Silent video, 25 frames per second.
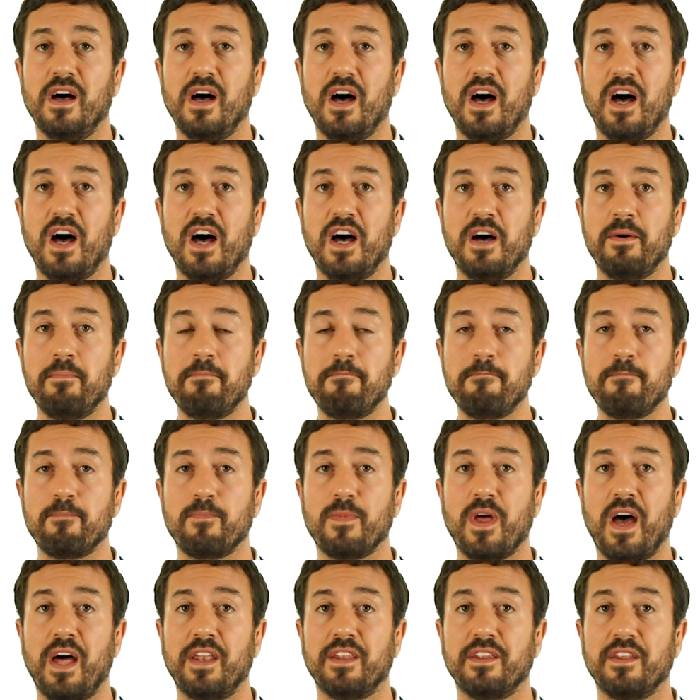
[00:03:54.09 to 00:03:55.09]

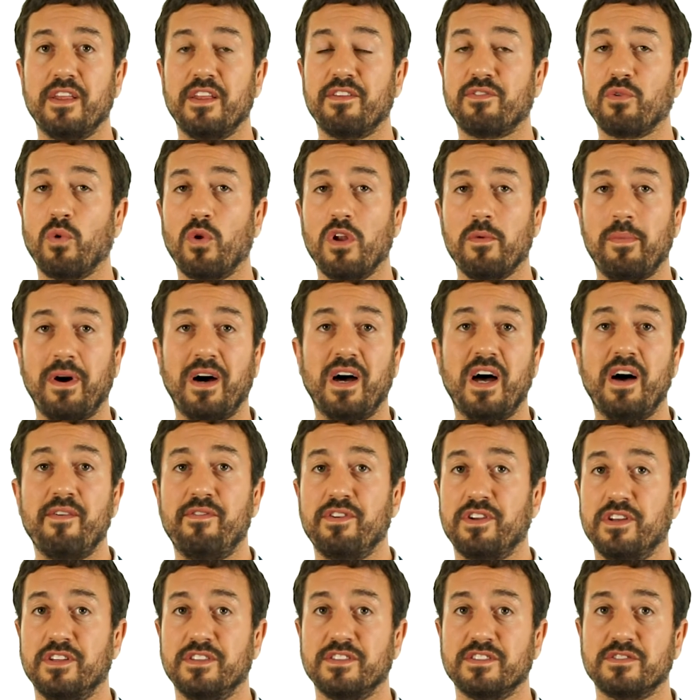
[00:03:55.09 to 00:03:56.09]
and it's all about
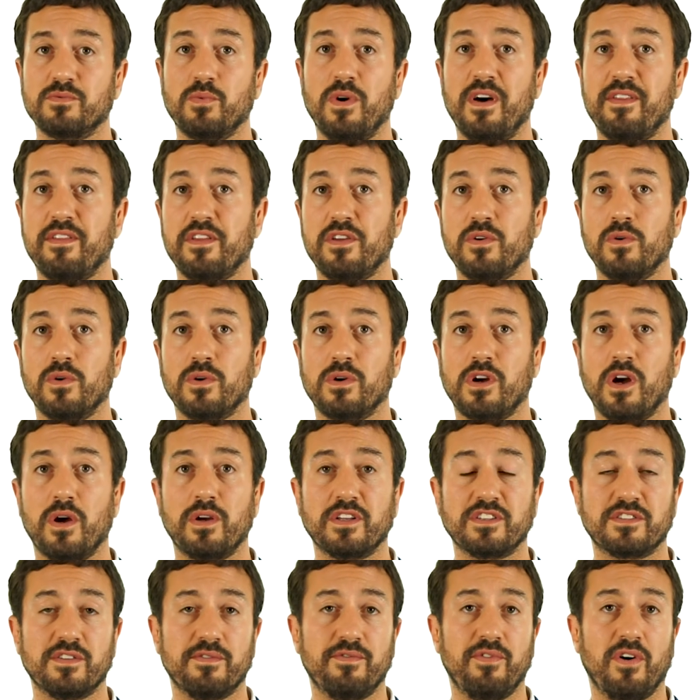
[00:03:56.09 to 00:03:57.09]
evidence, whether you're
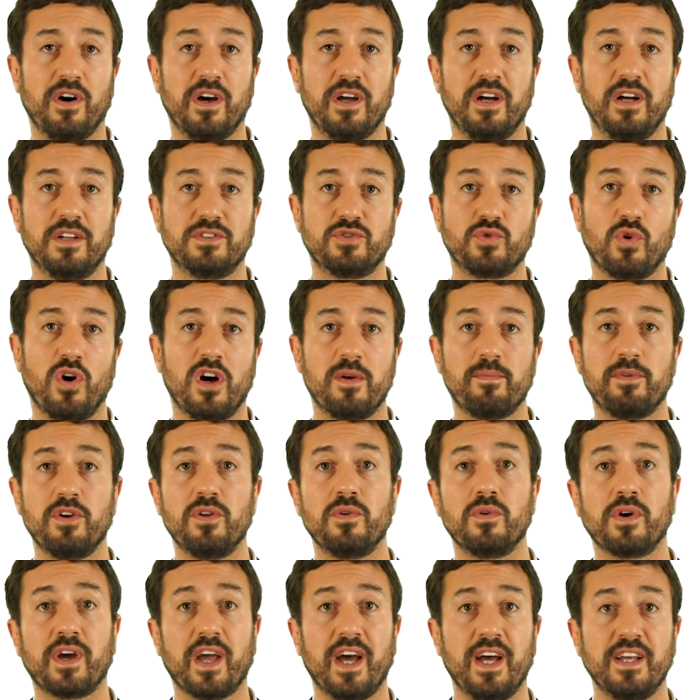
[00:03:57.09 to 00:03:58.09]
going to fight a
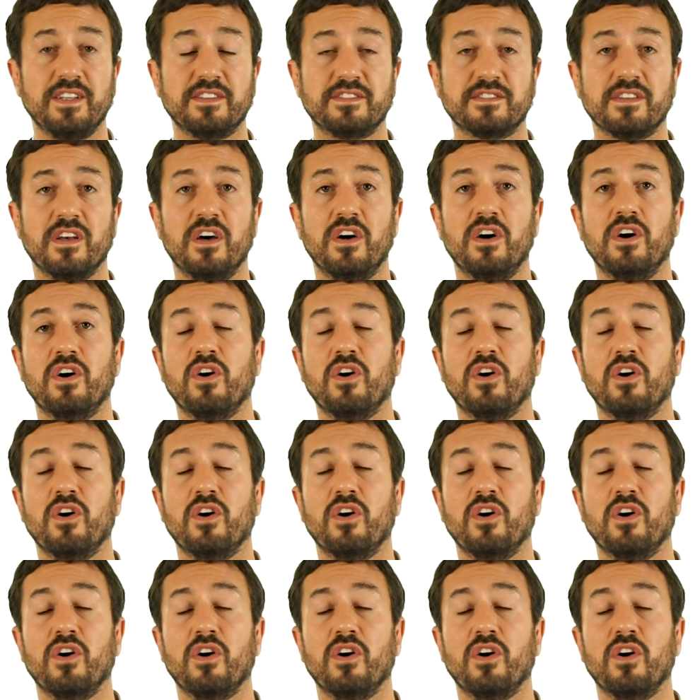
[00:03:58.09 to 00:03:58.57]
tribunal case